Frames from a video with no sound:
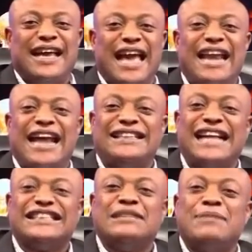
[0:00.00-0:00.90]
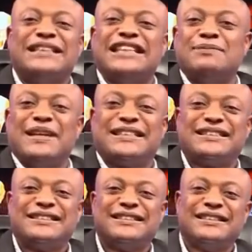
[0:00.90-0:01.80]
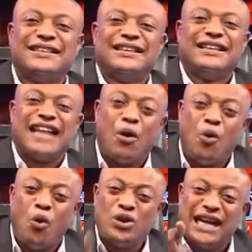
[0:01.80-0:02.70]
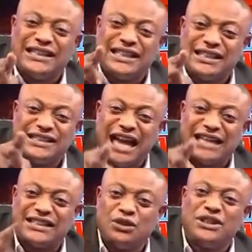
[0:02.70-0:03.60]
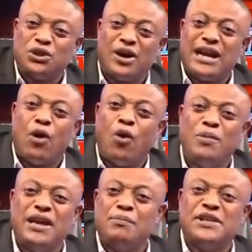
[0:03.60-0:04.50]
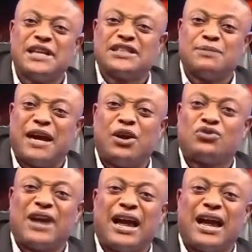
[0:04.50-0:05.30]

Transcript: and a judge dey ma judgment na wo judge you to honor obi a businessman no